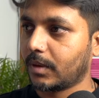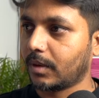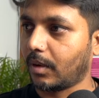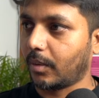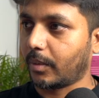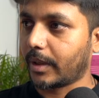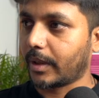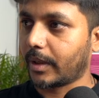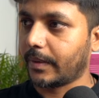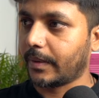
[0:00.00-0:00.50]

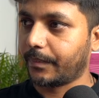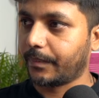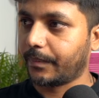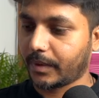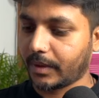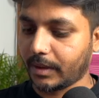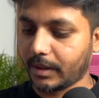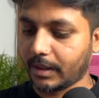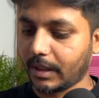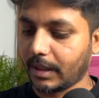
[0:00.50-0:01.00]
Okay,
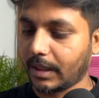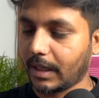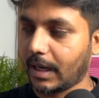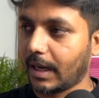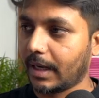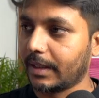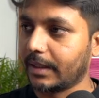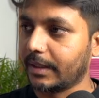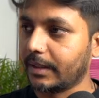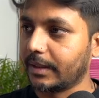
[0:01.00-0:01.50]
then
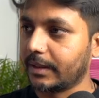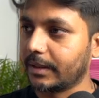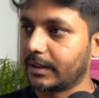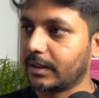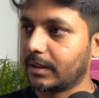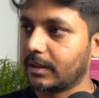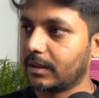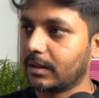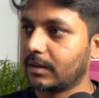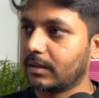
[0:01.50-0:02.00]
I need
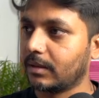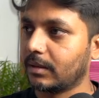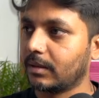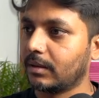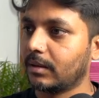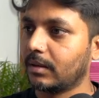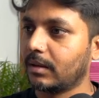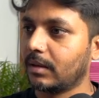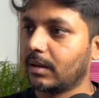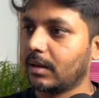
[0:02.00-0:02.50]

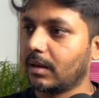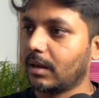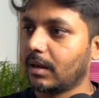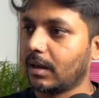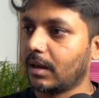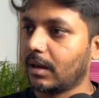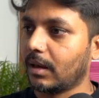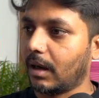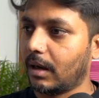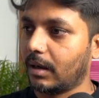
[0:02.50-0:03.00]

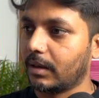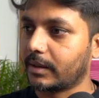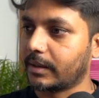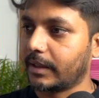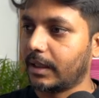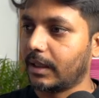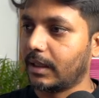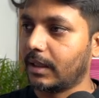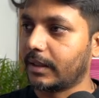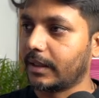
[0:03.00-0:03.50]

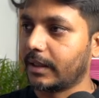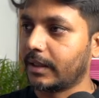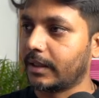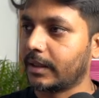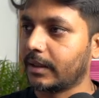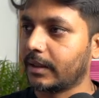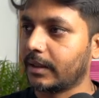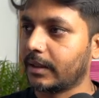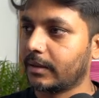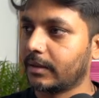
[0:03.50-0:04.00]
sale date,
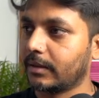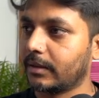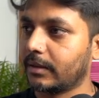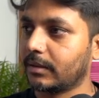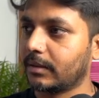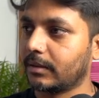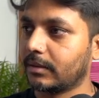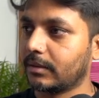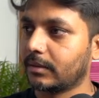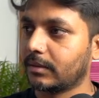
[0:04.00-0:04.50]

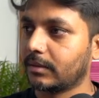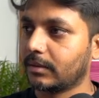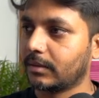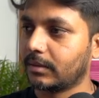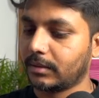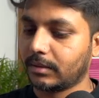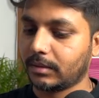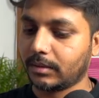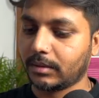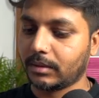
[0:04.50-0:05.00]

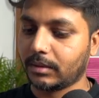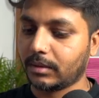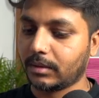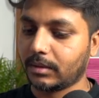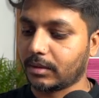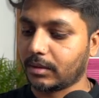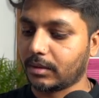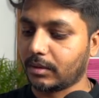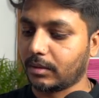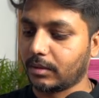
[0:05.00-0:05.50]

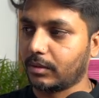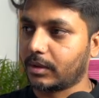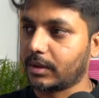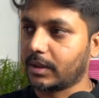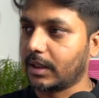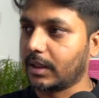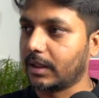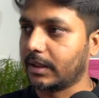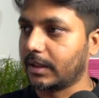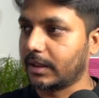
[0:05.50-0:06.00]
So
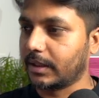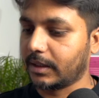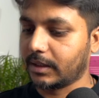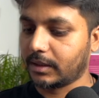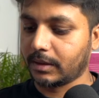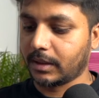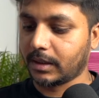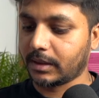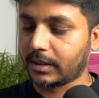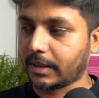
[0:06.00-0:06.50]
sale date is
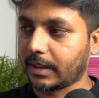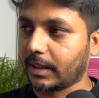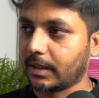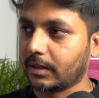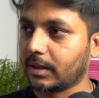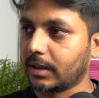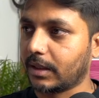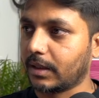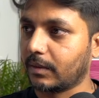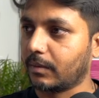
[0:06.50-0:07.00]
the
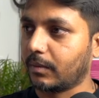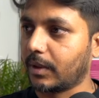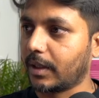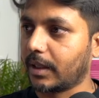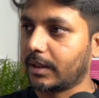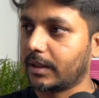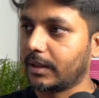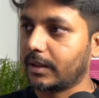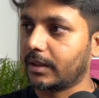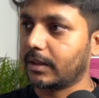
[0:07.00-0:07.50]
second thing what I
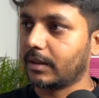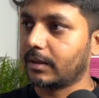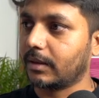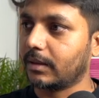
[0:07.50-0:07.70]
need.